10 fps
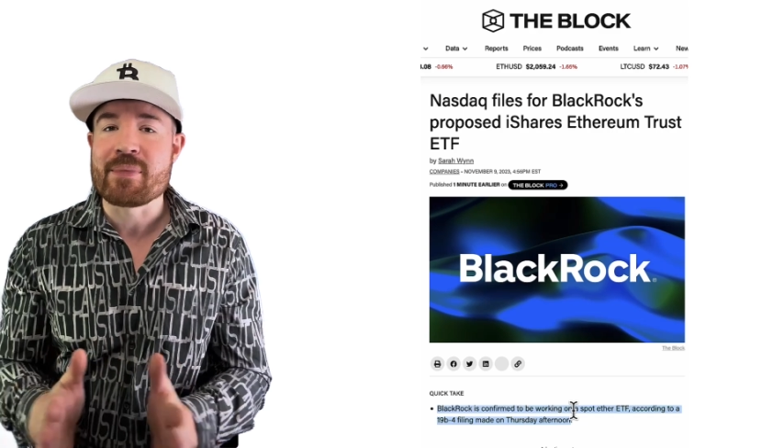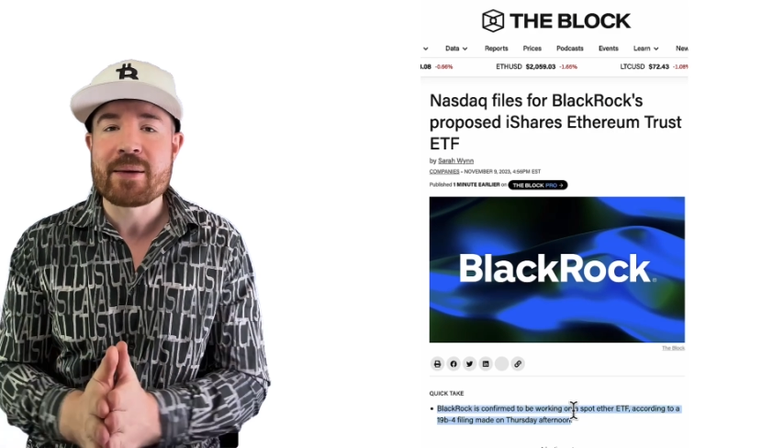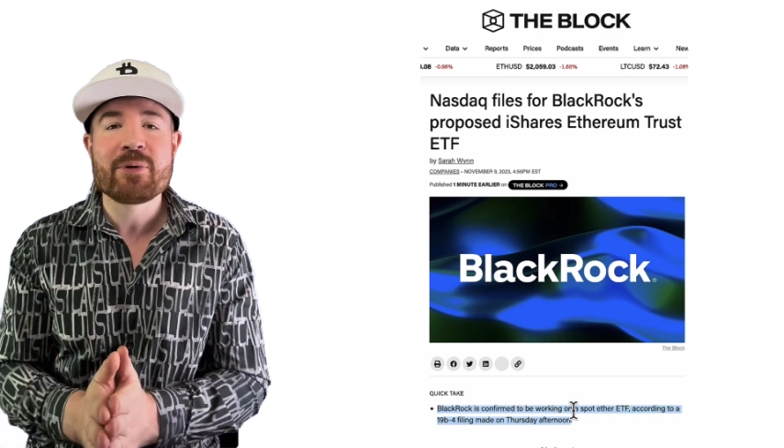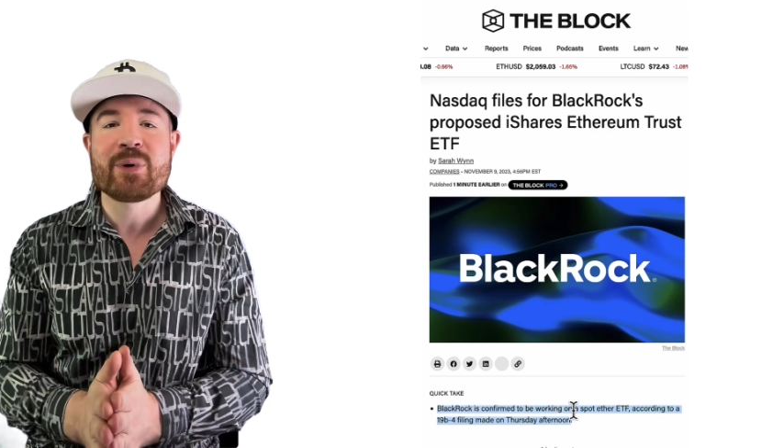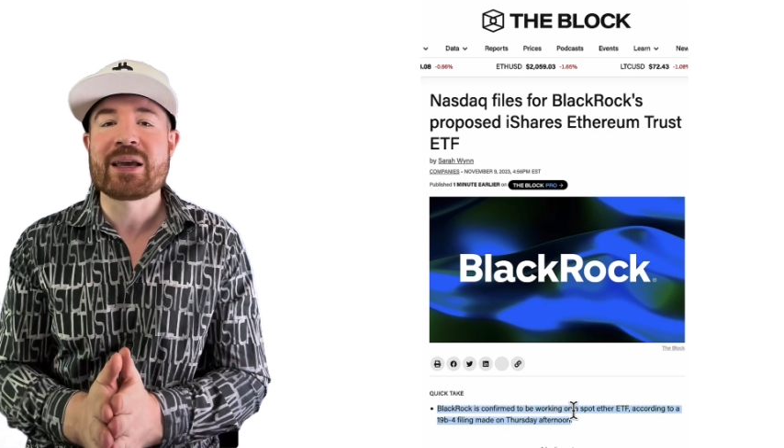
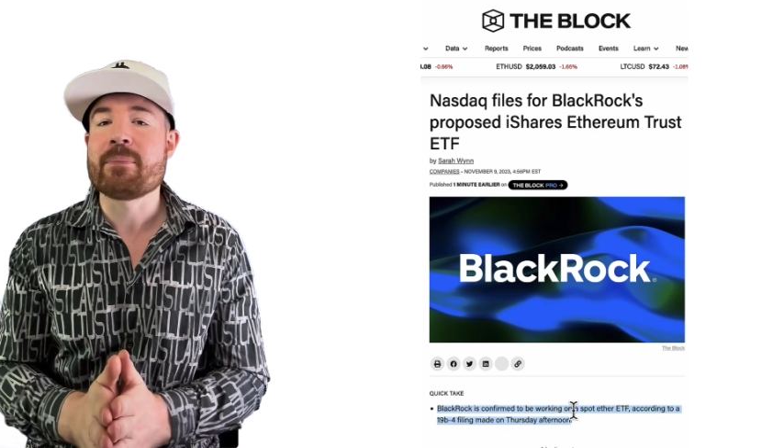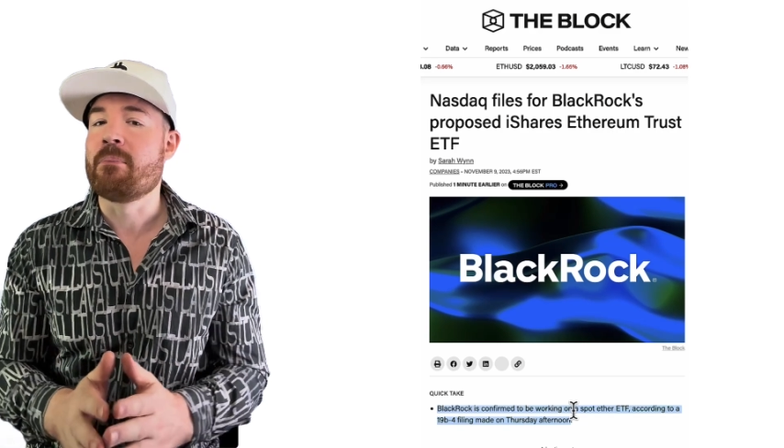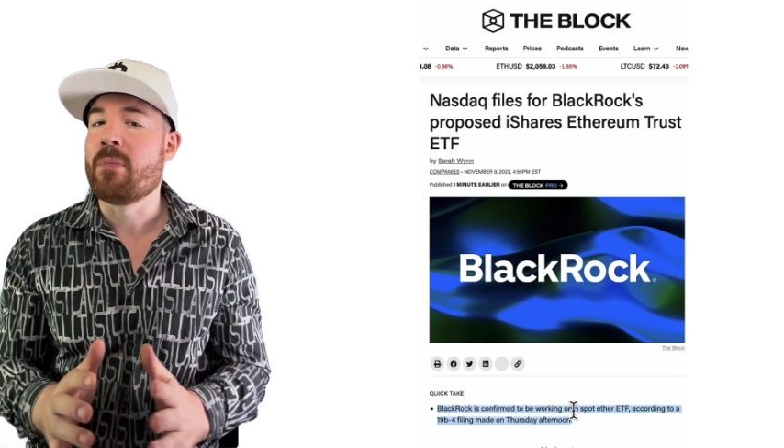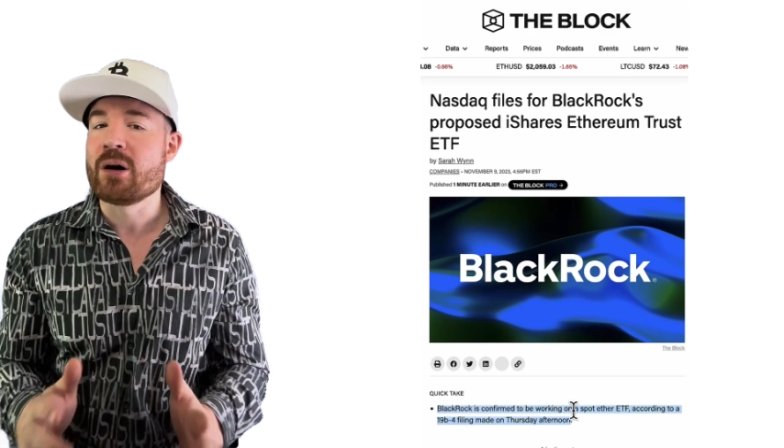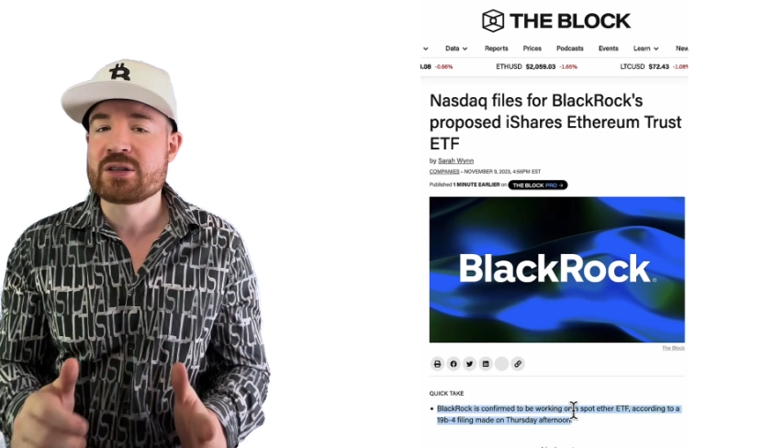Maybe we get
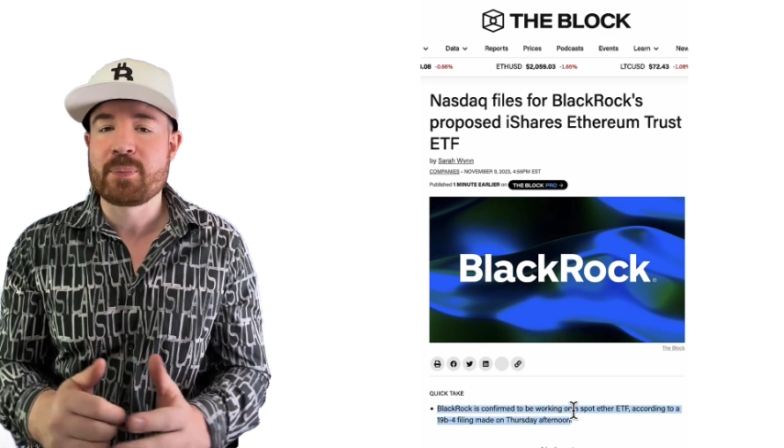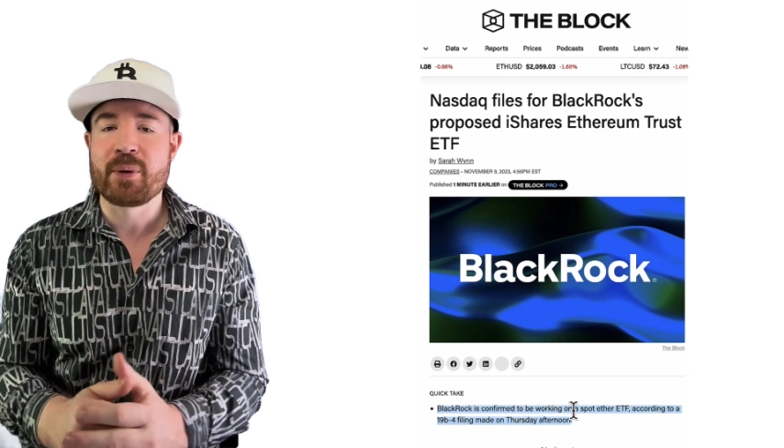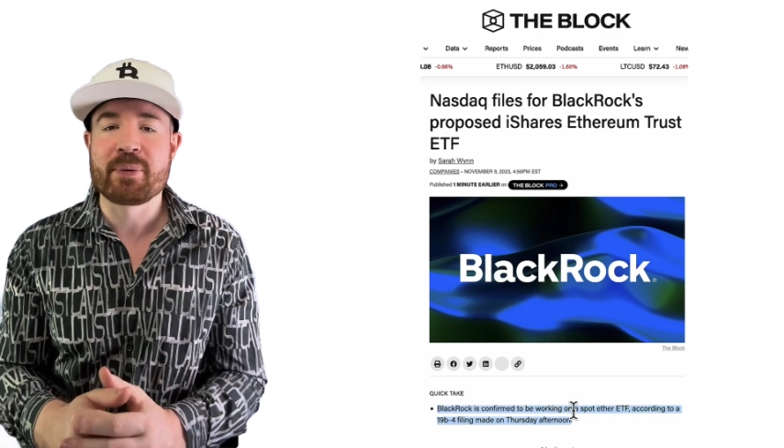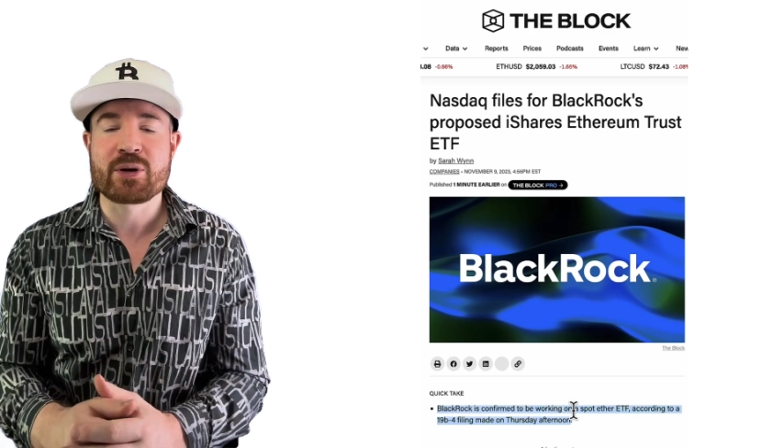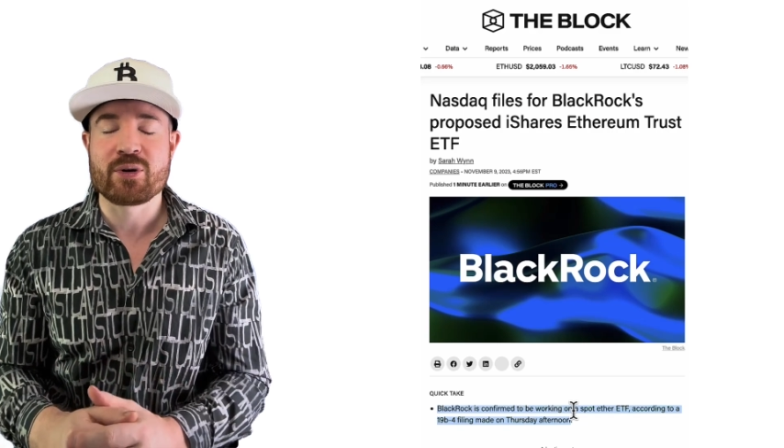
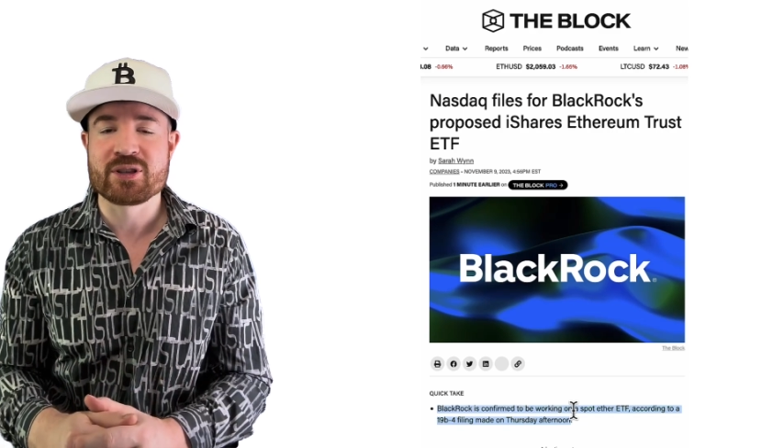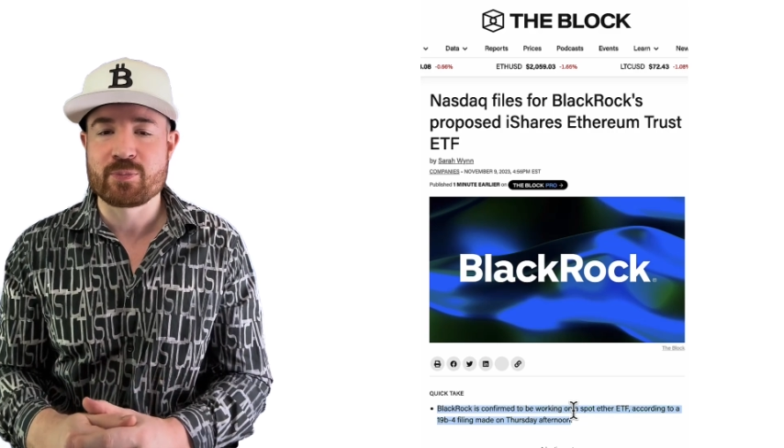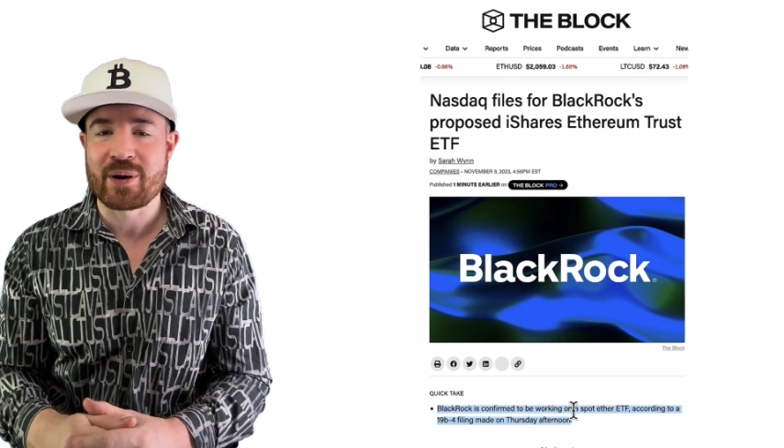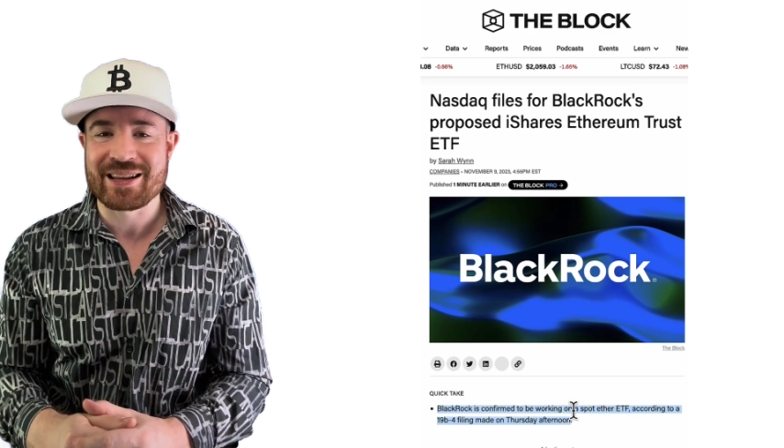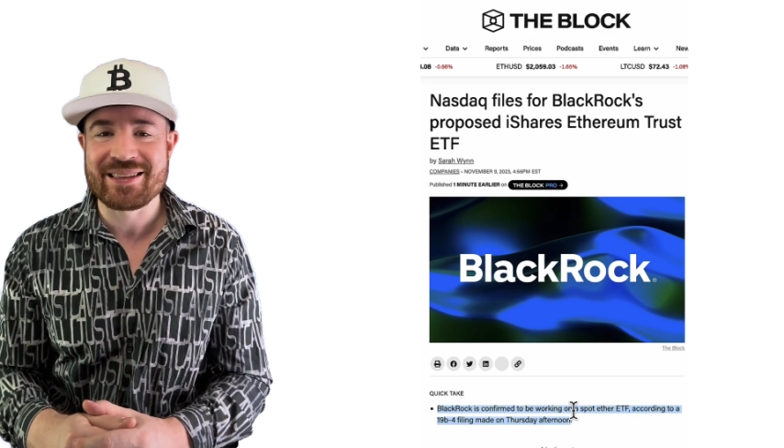multiple Bitcoin spot